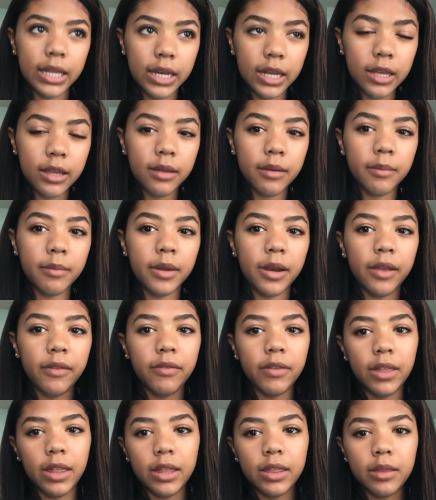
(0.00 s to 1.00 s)
it, but I
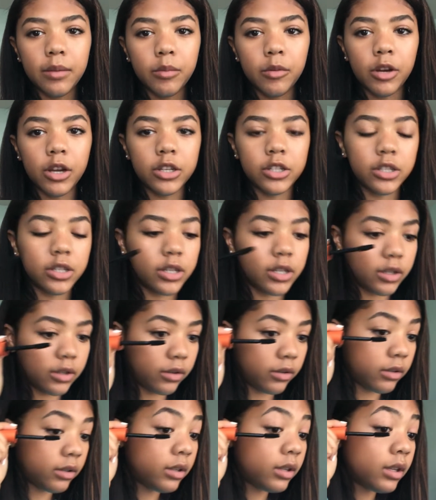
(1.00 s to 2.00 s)
feel like the brush
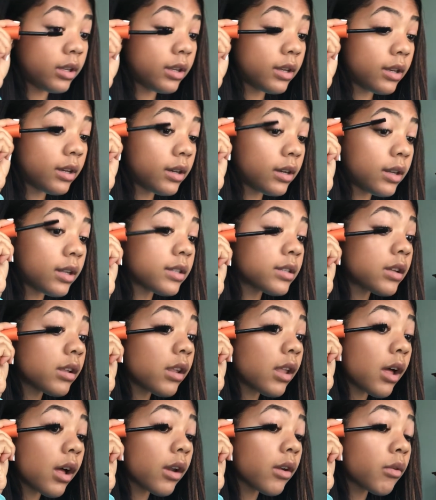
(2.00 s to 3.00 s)
still does a
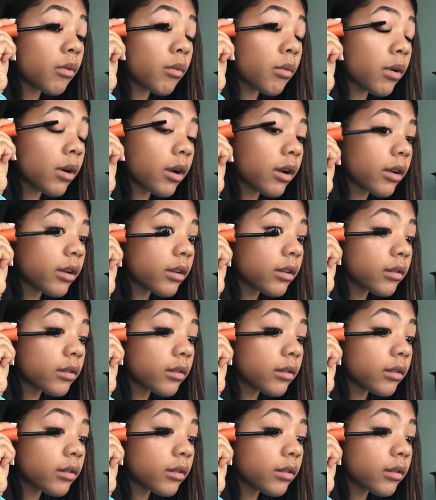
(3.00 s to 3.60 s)
lot of work.